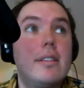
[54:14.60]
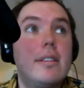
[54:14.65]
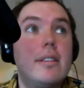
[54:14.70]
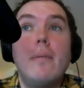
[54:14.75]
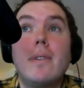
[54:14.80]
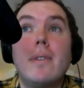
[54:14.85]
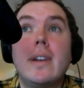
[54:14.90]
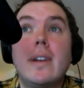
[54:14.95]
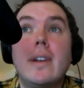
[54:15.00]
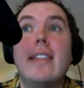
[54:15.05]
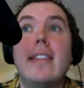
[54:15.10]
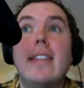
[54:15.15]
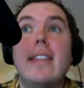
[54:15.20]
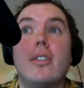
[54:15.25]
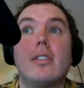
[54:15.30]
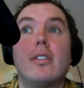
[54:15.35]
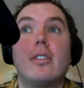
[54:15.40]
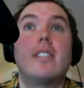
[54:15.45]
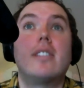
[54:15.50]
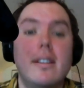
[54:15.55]
every day
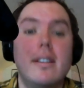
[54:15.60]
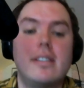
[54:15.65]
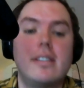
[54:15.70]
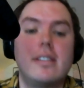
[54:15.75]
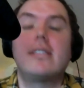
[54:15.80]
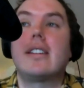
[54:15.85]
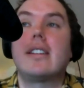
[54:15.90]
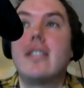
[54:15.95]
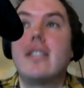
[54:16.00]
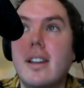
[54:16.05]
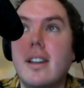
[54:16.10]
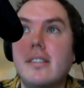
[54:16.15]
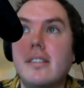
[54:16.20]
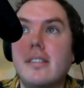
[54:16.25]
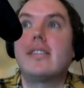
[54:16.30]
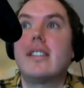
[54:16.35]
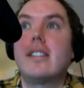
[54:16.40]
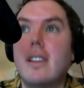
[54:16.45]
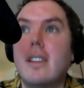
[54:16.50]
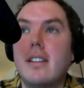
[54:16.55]
there's dozens and
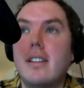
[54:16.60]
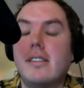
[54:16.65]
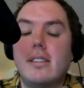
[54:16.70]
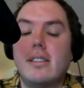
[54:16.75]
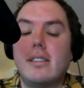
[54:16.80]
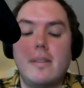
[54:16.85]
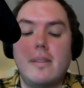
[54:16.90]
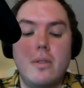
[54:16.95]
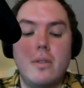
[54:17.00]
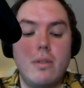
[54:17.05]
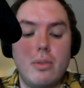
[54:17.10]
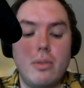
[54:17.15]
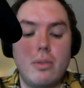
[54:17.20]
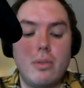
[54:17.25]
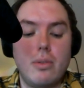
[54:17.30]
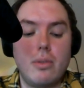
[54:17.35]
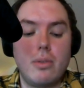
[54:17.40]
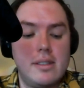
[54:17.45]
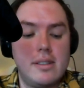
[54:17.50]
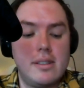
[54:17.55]
dozens and dozens of new
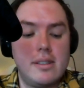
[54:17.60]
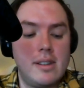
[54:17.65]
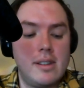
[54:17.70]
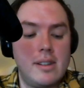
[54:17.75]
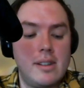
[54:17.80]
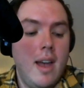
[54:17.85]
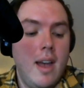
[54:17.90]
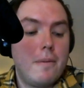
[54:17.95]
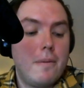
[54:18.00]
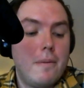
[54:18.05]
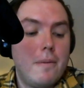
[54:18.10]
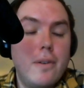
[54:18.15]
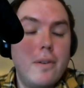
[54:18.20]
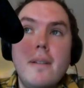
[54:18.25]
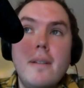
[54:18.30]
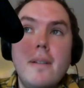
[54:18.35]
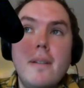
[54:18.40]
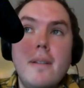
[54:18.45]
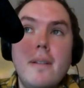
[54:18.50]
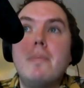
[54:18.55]
threads full of
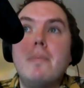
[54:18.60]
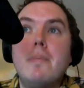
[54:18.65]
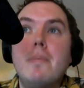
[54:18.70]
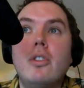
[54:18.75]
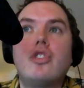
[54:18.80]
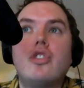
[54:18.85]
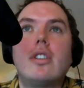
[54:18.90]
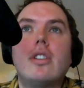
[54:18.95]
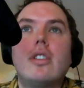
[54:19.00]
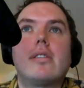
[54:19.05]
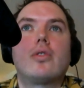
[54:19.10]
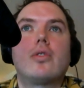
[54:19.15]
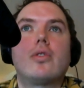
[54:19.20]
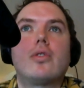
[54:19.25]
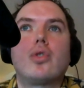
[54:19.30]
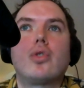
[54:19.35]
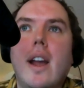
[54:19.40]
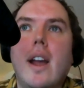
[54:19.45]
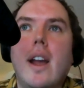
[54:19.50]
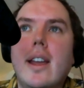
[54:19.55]
people just
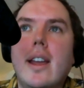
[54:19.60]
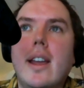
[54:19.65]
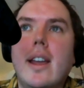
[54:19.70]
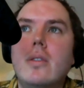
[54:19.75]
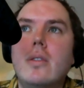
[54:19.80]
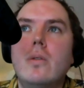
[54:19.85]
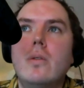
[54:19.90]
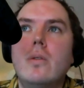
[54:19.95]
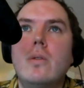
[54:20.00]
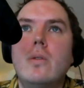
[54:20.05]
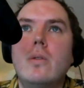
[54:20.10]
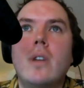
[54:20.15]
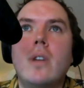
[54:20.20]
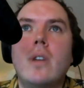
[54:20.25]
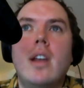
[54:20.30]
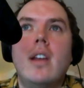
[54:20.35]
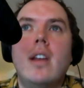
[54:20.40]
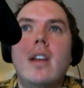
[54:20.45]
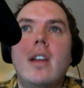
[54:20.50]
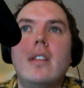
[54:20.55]
trying to
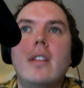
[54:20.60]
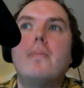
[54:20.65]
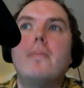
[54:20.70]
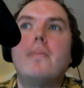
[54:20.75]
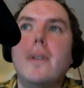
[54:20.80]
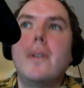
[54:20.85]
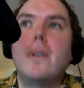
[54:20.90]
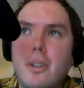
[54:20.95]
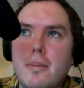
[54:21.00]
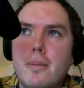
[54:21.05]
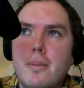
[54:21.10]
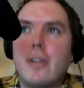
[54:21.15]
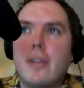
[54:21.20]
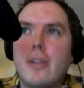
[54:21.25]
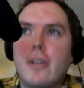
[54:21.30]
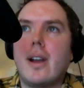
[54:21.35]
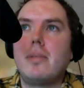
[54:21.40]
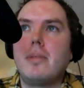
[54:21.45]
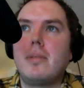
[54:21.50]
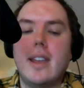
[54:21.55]
build better
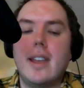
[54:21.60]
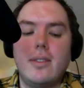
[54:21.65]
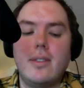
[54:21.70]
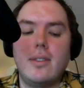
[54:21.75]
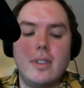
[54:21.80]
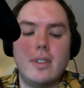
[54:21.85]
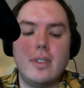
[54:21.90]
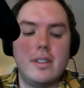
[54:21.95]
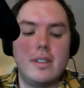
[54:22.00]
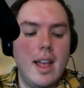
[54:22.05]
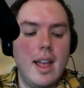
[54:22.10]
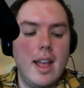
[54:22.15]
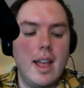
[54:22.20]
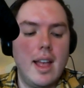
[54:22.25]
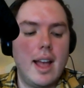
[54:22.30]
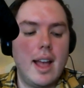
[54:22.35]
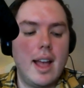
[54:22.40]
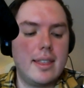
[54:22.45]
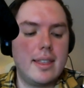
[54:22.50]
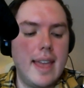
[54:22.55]
applications. I
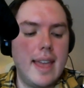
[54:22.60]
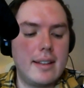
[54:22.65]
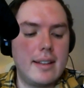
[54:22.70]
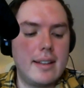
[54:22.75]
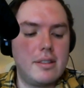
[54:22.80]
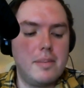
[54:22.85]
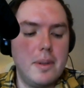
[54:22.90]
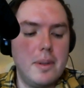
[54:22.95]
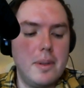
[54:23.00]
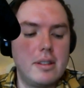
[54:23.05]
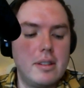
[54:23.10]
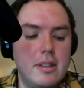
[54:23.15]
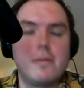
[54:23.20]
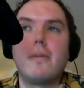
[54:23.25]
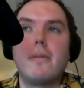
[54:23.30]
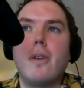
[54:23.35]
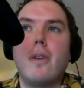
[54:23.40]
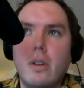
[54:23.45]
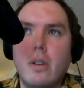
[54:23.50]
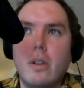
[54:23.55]
think that speaks
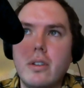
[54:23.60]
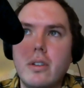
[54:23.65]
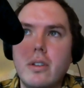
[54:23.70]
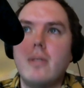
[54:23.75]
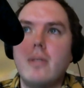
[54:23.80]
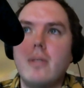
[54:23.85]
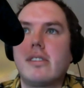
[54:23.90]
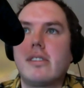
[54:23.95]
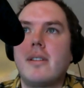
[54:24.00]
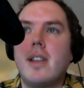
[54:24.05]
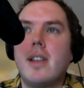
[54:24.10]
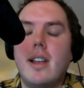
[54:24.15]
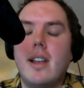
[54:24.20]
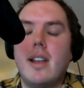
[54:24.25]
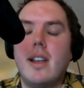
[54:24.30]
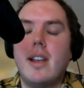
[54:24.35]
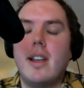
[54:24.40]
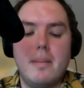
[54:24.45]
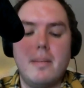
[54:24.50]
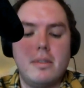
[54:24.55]
volumes.
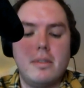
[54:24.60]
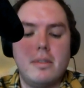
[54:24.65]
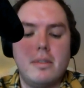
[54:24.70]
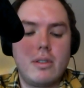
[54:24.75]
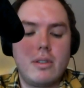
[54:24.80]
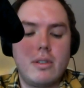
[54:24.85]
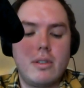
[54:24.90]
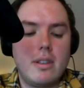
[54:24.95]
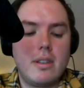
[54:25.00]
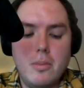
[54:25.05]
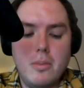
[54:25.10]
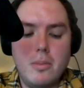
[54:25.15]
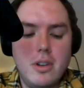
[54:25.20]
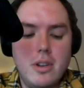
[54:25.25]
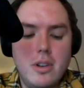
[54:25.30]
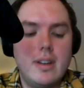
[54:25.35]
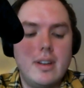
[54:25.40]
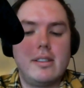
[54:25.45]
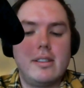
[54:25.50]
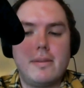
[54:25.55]
So the
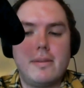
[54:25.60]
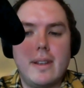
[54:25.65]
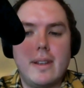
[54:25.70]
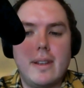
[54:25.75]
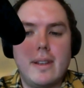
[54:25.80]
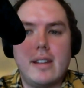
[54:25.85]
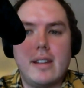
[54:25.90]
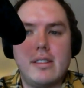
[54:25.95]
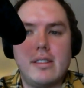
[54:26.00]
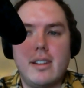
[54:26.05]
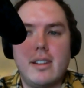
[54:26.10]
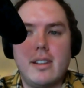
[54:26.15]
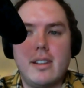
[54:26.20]
community is fantastic.